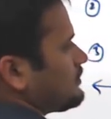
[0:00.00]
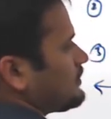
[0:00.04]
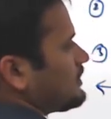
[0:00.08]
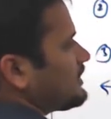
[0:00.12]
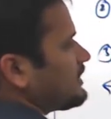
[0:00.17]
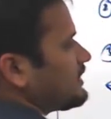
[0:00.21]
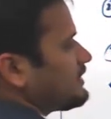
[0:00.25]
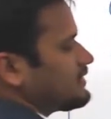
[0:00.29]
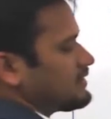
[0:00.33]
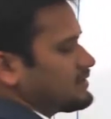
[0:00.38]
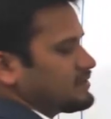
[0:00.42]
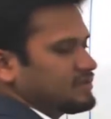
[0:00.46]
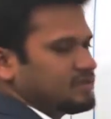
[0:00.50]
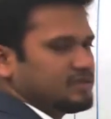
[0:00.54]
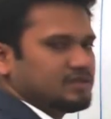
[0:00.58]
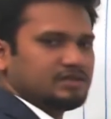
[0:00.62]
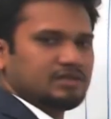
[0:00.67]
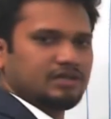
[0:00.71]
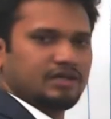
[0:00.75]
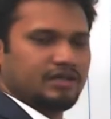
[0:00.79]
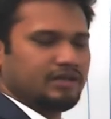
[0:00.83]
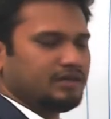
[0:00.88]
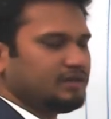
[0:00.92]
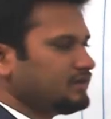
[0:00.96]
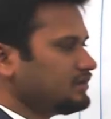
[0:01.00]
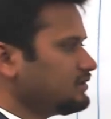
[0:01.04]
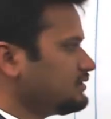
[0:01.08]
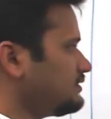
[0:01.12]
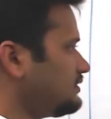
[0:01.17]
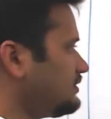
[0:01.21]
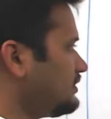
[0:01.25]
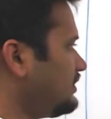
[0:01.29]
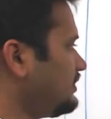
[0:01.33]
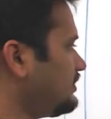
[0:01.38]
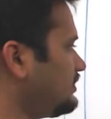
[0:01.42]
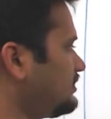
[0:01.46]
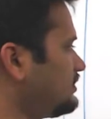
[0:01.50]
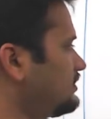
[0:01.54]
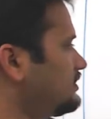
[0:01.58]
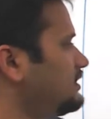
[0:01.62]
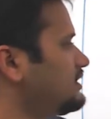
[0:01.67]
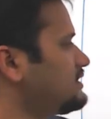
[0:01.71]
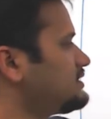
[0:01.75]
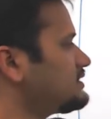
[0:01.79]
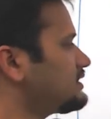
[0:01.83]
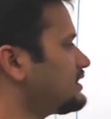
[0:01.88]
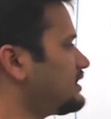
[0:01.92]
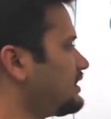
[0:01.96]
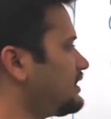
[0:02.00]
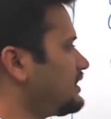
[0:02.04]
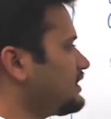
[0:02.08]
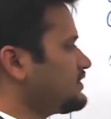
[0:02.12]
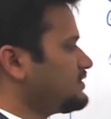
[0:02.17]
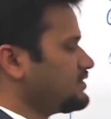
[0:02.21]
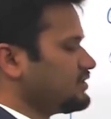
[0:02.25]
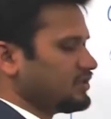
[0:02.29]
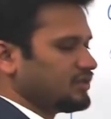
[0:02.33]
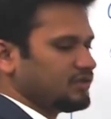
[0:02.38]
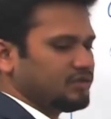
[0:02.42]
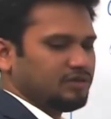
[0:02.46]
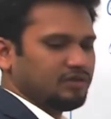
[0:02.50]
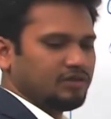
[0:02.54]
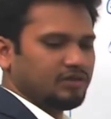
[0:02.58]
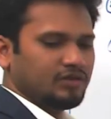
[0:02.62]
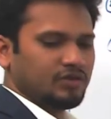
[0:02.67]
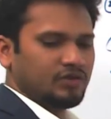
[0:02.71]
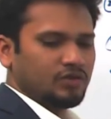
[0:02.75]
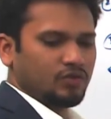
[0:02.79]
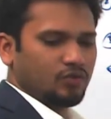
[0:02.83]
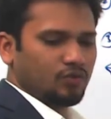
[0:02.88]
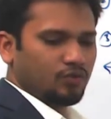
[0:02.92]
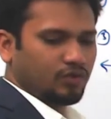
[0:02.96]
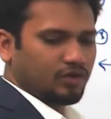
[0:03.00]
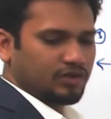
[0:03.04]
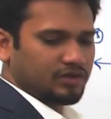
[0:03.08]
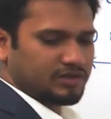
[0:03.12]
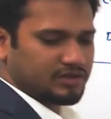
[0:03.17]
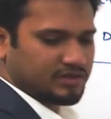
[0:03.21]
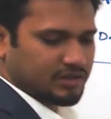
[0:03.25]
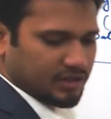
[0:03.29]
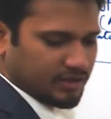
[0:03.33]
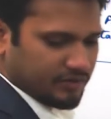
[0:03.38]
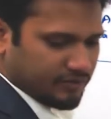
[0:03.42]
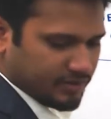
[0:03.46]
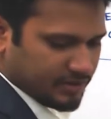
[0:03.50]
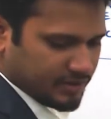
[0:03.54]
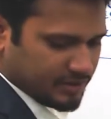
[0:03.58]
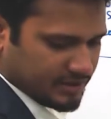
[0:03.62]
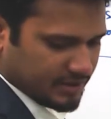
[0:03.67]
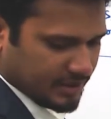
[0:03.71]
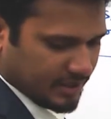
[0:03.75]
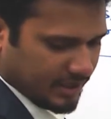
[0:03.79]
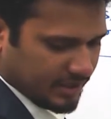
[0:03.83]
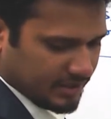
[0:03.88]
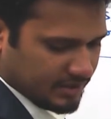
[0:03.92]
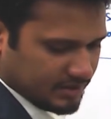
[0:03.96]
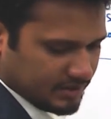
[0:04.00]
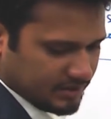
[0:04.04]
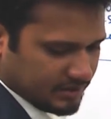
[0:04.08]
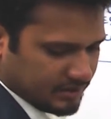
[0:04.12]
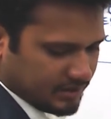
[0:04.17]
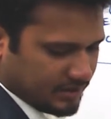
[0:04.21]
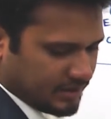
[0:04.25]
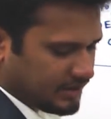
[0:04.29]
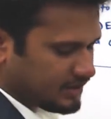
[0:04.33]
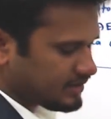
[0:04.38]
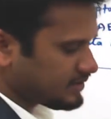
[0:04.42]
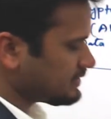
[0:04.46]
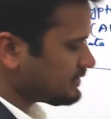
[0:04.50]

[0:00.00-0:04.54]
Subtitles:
In this connection, what server says is